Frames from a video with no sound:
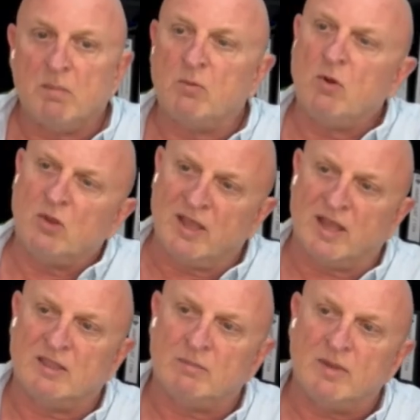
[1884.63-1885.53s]
But we're looking
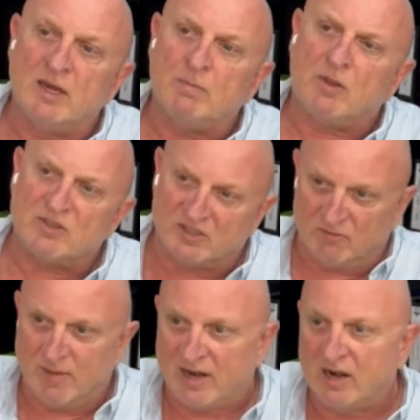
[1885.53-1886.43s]
at them in a
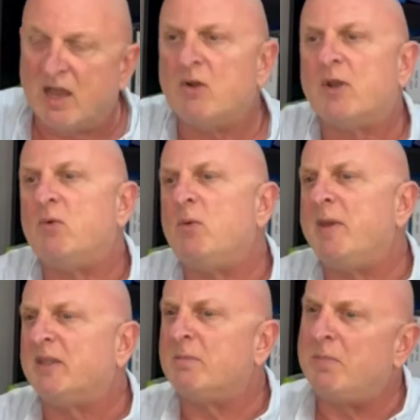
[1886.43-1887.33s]
positive manner. How can we
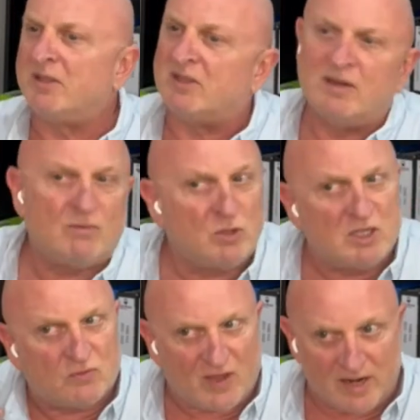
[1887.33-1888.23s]
make them better? Which
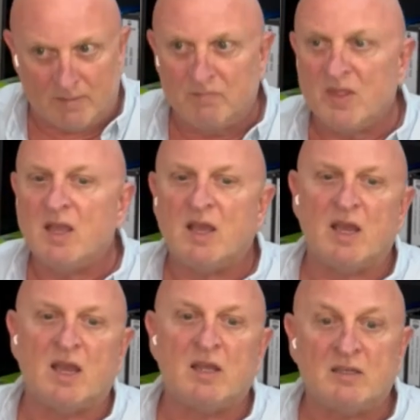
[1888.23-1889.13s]
is fun.
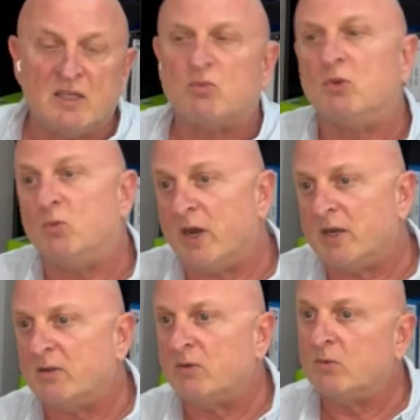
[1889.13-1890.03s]
This would
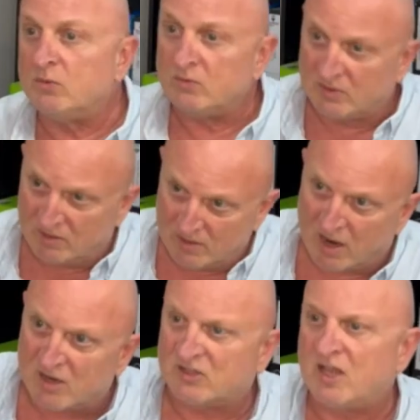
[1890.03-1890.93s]
work.
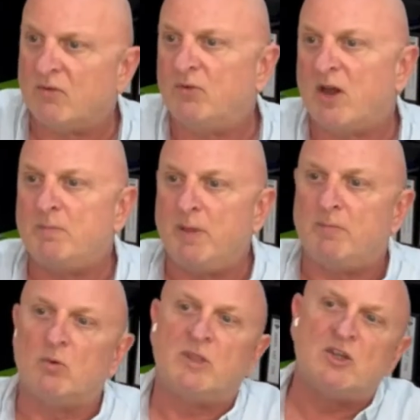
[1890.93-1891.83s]
Our staff, our
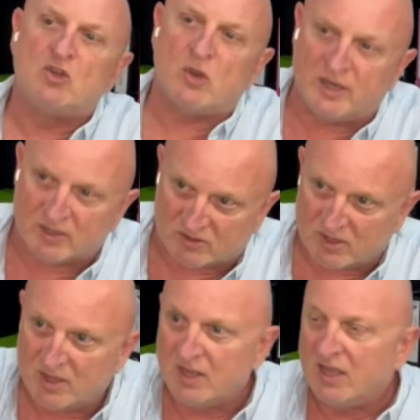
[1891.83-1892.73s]
people would enjoy
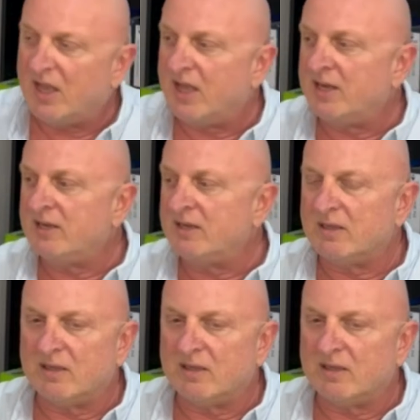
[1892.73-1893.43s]
this. And